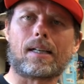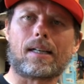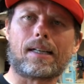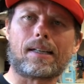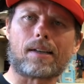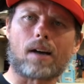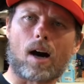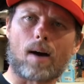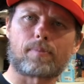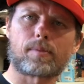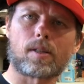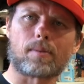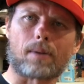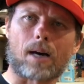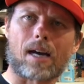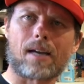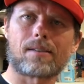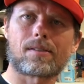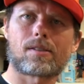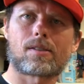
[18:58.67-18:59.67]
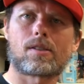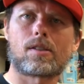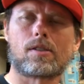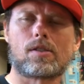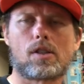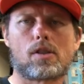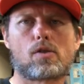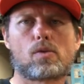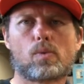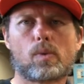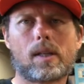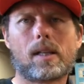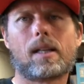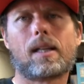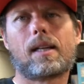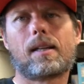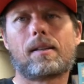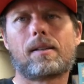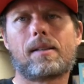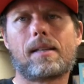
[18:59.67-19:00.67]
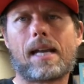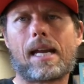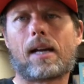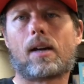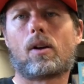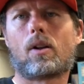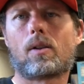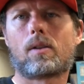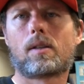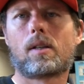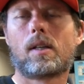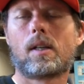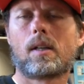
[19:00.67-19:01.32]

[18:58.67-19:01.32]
and optimized to just really nail